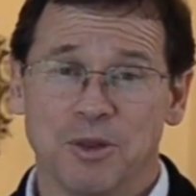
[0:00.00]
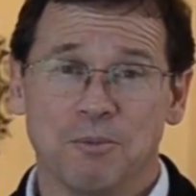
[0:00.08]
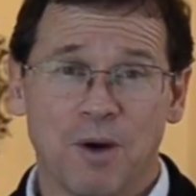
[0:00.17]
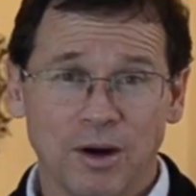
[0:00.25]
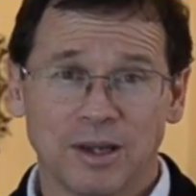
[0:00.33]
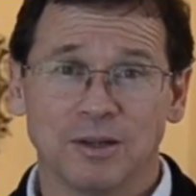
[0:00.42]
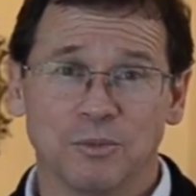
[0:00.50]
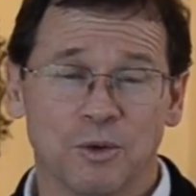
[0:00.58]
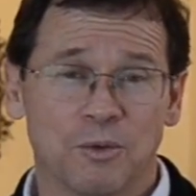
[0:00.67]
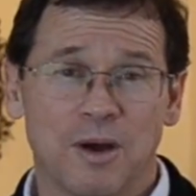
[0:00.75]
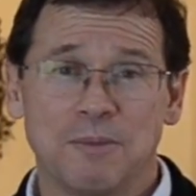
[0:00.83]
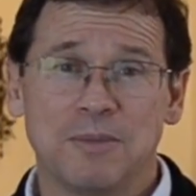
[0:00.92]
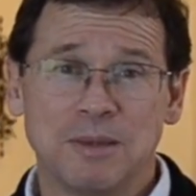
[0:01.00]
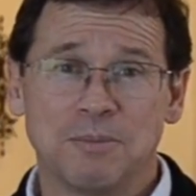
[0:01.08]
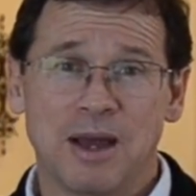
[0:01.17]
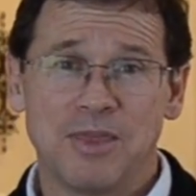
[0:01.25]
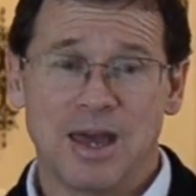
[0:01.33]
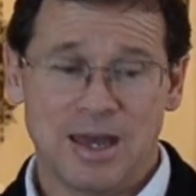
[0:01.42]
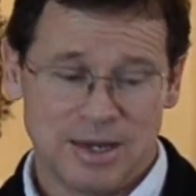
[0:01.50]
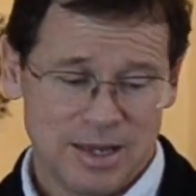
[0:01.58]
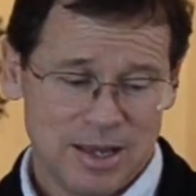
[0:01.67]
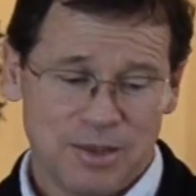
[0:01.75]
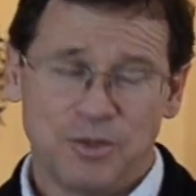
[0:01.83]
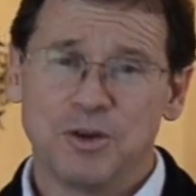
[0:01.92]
The market, what do I mean by that?